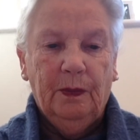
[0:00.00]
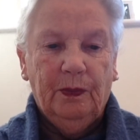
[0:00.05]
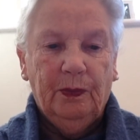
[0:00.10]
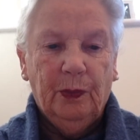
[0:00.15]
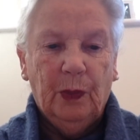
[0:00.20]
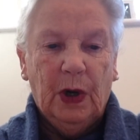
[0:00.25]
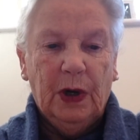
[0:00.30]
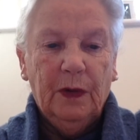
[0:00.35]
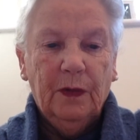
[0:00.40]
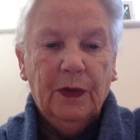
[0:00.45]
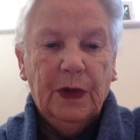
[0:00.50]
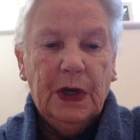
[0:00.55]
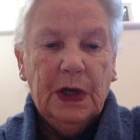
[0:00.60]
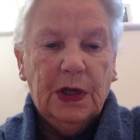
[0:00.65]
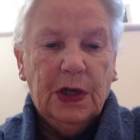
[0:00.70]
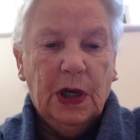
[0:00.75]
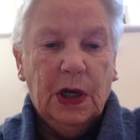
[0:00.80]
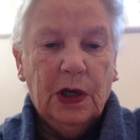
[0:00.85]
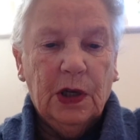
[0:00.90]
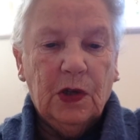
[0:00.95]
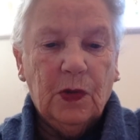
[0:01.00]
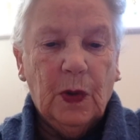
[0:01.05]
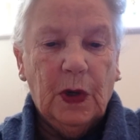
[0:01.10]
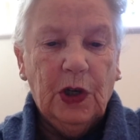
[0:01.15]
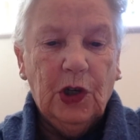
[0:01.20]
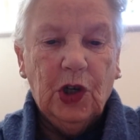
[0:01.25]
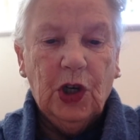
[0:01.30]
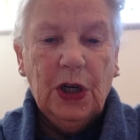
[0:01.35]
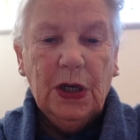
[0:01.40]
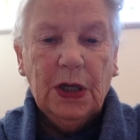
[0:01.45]
One of these years, when
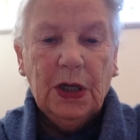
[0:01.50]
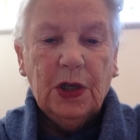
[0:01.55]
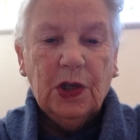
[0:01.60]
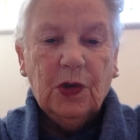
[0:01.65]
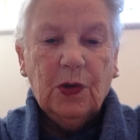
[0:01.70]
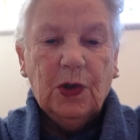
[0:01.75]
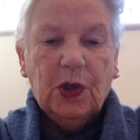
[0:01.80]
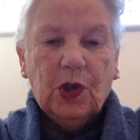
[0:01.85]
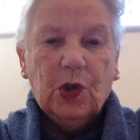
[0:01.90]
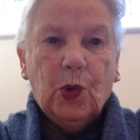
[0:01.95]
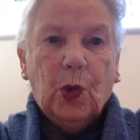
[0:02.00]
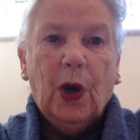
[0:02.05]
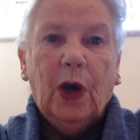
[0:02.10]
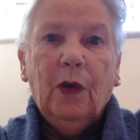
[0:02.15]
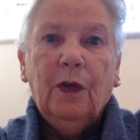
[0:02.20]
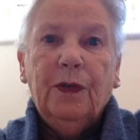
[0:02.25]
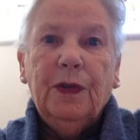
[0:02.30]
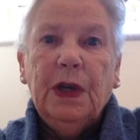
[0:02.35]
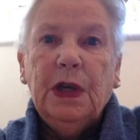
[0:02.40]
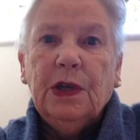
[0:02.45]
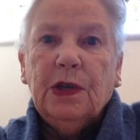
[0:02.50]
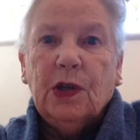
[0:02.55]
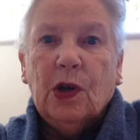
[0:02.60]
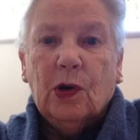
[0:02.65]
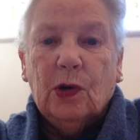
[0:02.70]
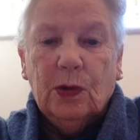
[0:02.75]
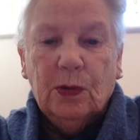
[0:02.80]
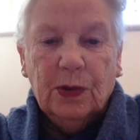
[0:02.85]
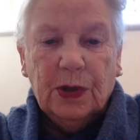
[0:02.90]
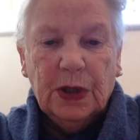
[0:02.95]
Jesus was 12 years
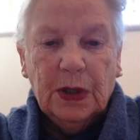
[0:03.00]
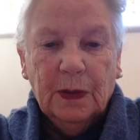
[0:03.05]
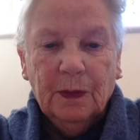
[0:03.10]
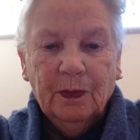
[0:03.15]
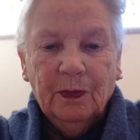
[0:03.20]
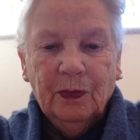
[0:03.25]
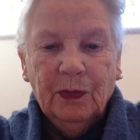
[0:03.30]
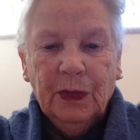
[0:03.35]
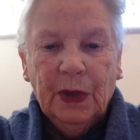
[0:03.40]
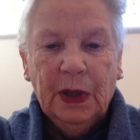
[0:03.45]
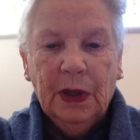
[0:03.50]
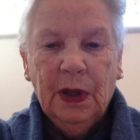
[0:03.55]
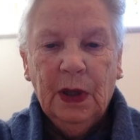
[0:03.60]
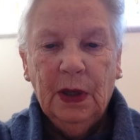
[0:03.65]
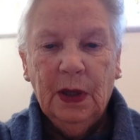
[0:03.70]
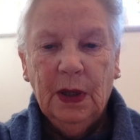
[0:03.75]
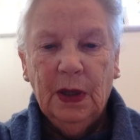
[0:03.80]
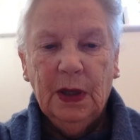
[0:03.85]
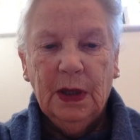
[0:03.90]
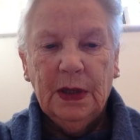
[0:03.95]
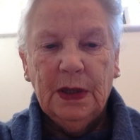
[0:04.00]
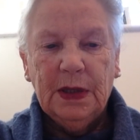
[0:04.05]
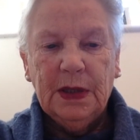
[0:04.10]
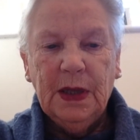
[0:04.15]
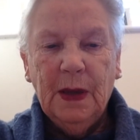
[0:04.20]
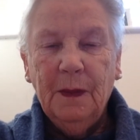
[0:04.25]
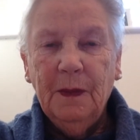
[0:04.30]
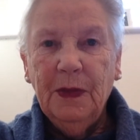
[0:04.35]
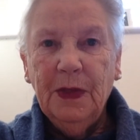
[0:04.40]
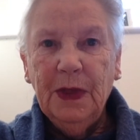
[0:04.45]
old,
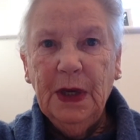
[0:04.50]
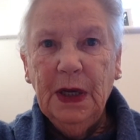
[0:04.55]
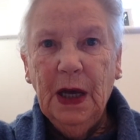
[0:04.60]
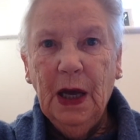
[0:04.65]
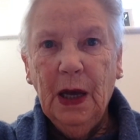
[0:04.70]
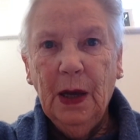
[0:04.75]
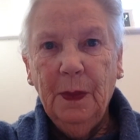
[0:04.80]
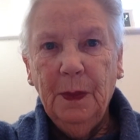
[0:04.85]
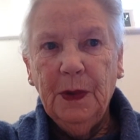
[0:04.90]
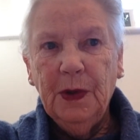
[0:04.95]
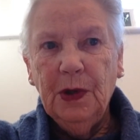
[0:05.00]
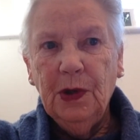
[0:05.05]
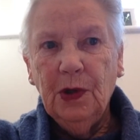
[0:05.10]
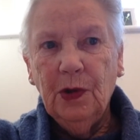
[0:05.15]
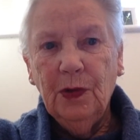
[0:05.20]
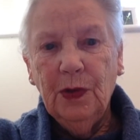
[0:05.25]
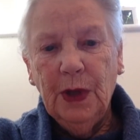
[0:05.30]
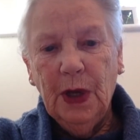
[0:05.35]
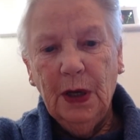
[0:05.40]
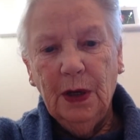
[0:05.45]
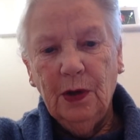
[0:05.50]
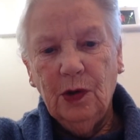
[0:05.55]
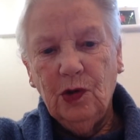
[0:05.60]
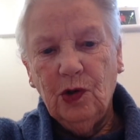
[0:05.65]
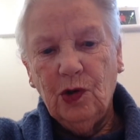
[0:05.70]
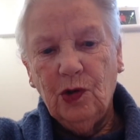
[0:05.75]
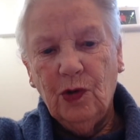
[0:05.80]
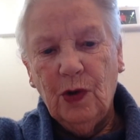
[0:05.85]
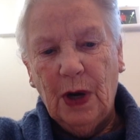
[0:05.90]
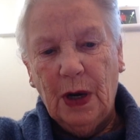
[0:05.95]
something happened on that
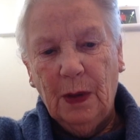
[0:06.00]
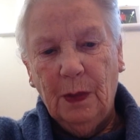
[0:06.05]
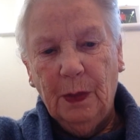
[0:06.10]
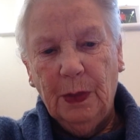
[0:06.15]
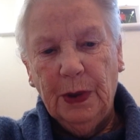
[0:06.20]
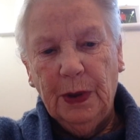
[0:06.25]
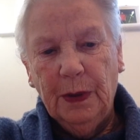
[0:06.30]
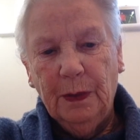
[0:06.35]
trip